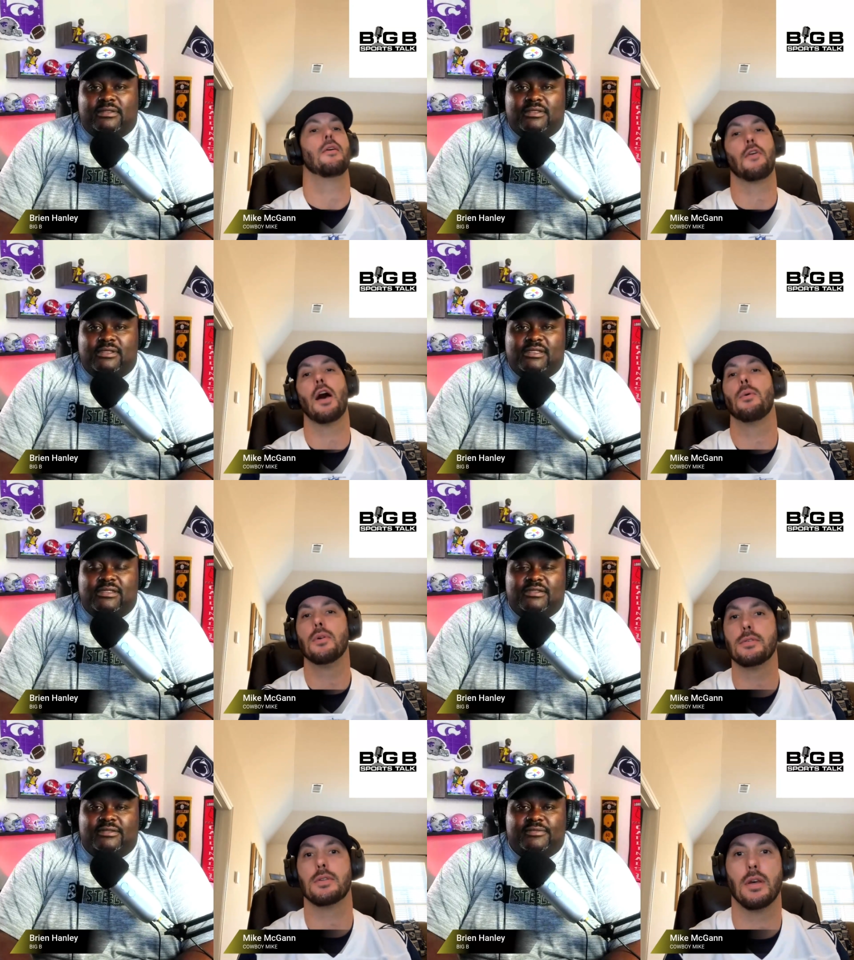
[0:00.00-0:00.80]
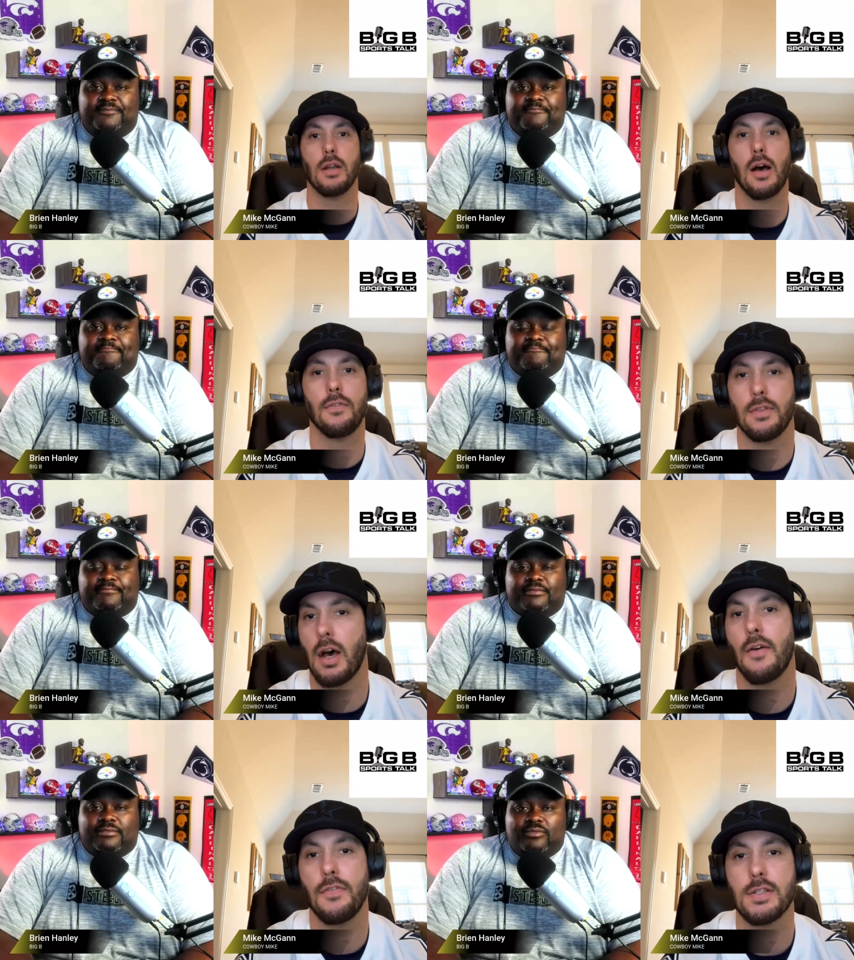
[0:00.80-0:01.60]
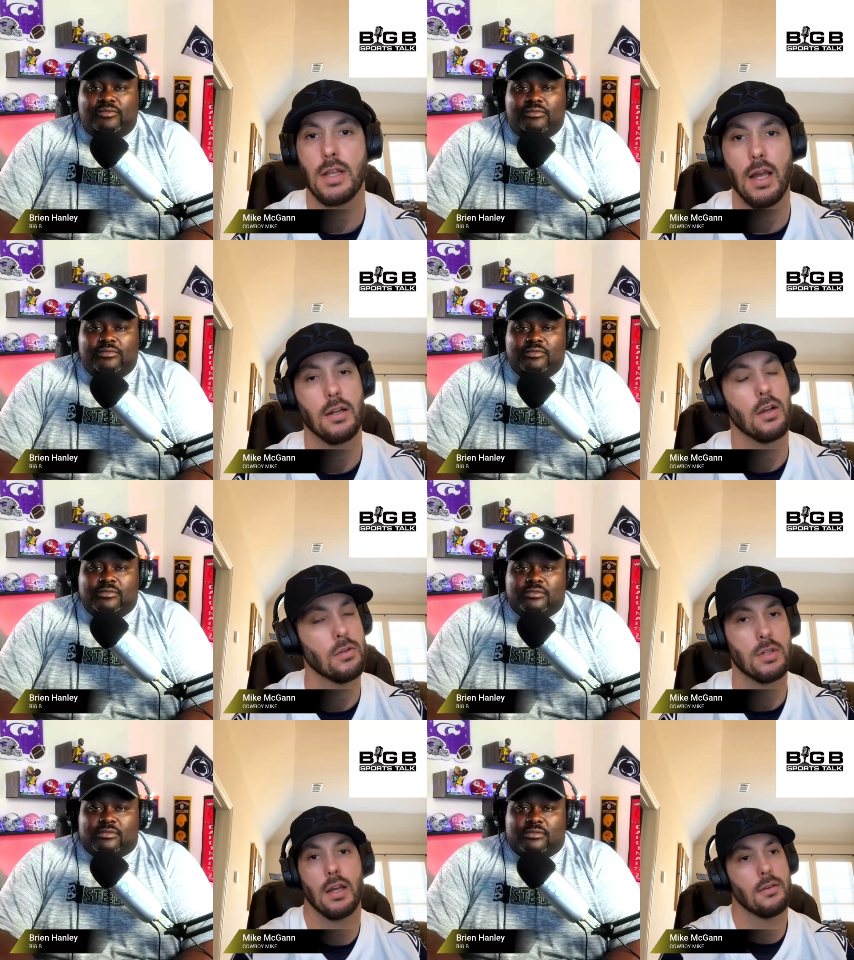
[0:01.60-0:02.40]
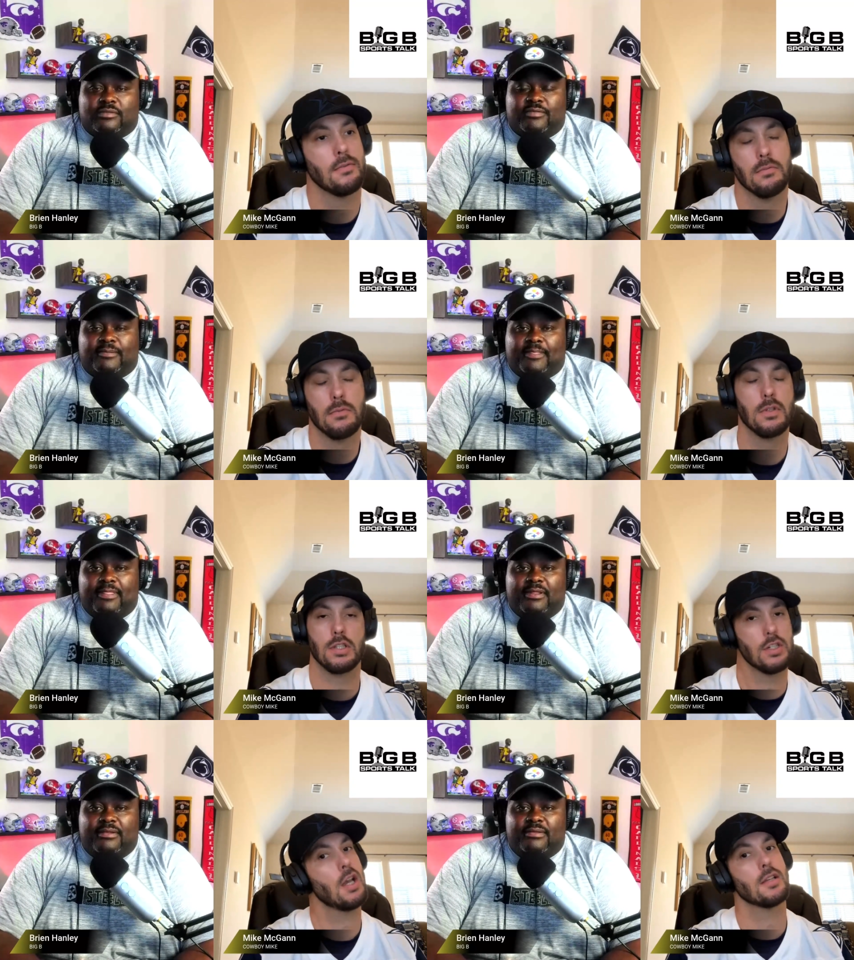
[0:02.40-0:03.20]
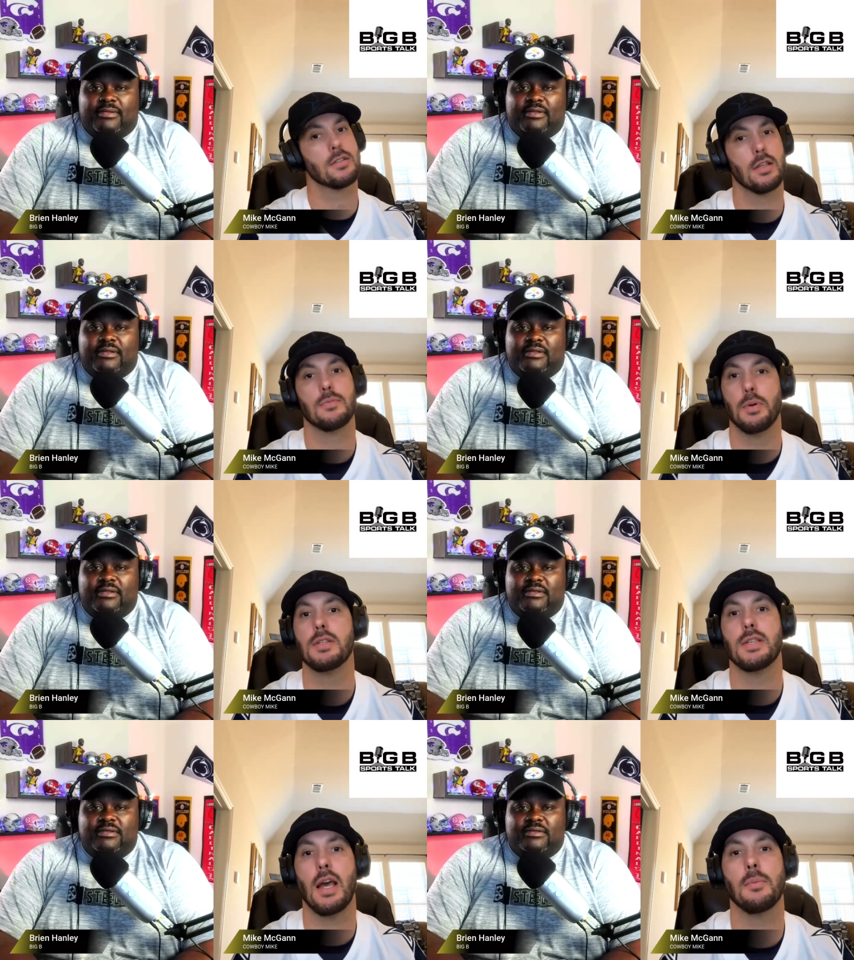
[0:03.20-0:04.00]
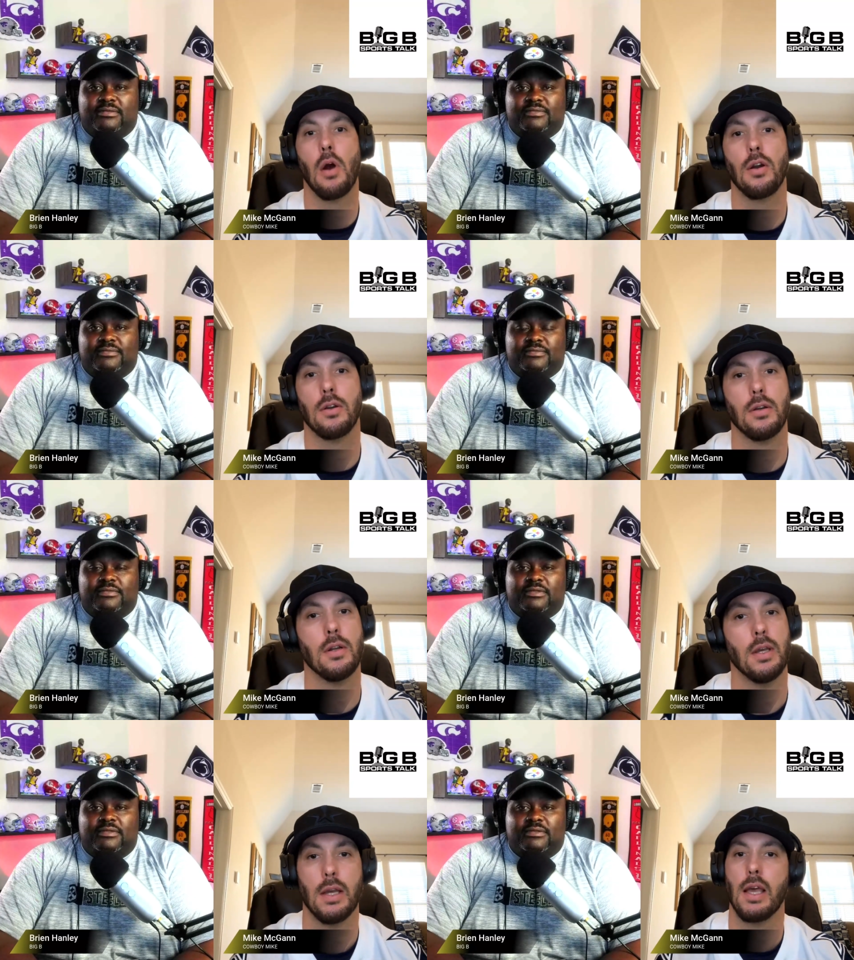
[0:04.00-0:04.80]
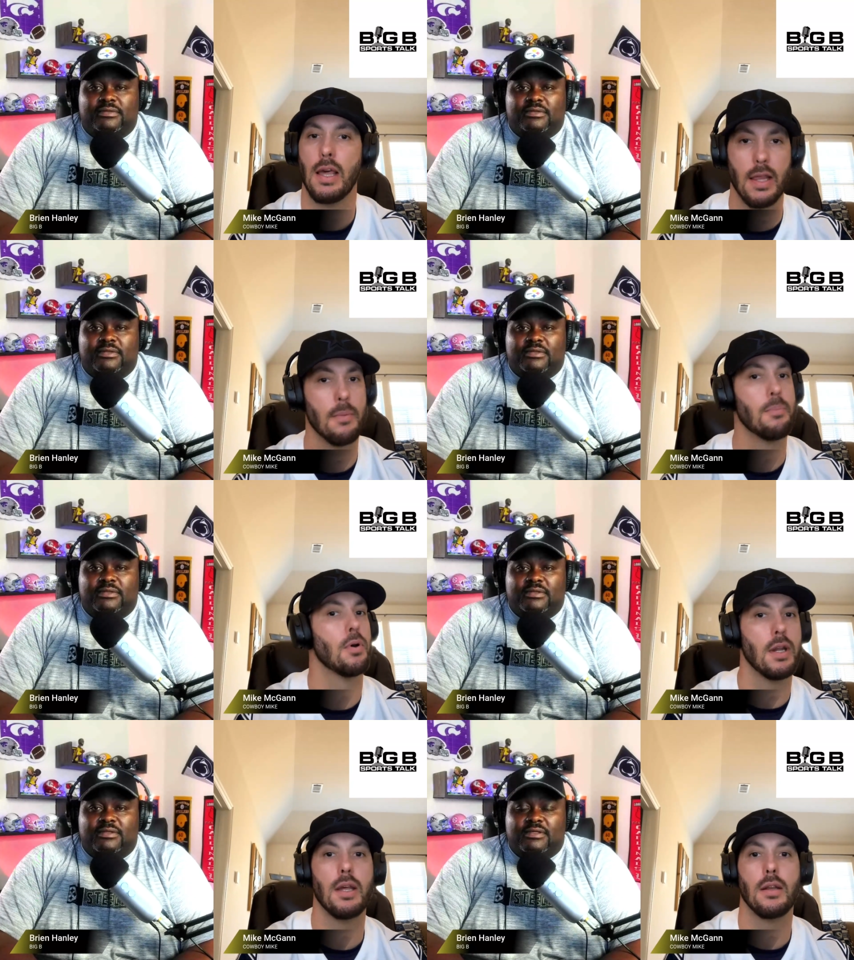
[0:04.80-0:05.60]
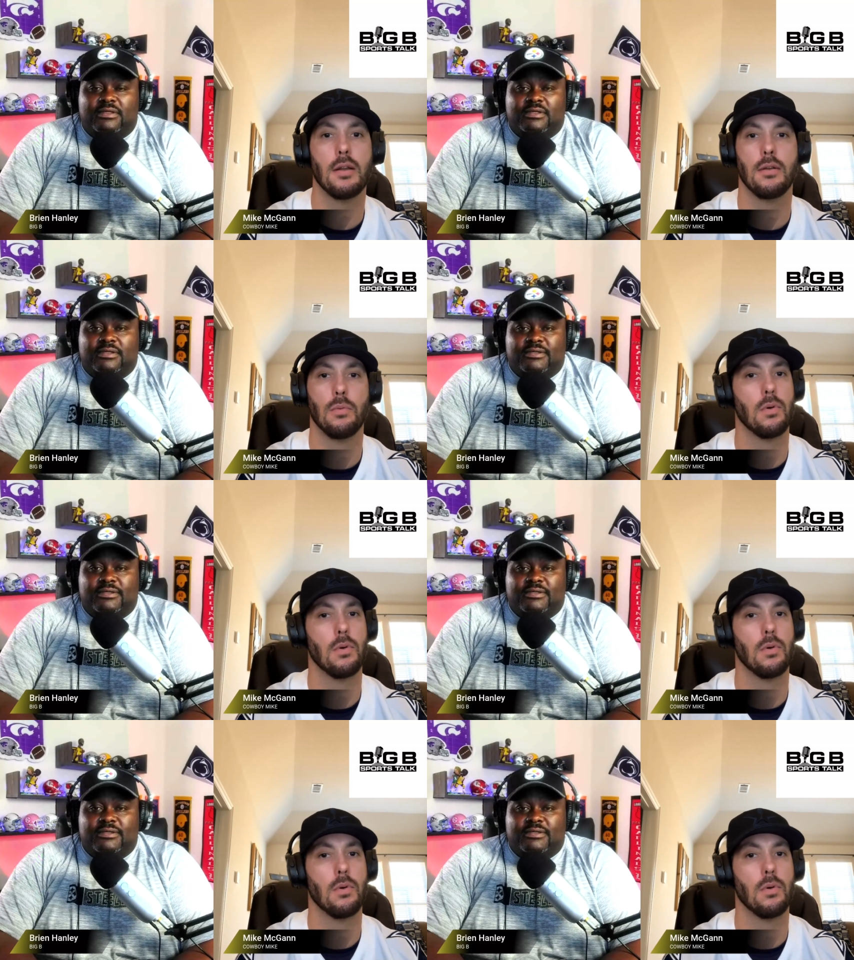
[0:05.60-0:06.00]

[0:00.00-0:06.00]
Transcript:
Speaker 1: me, if I was an off, the offense line coach, I'd suggest let's put Zack Martin and then put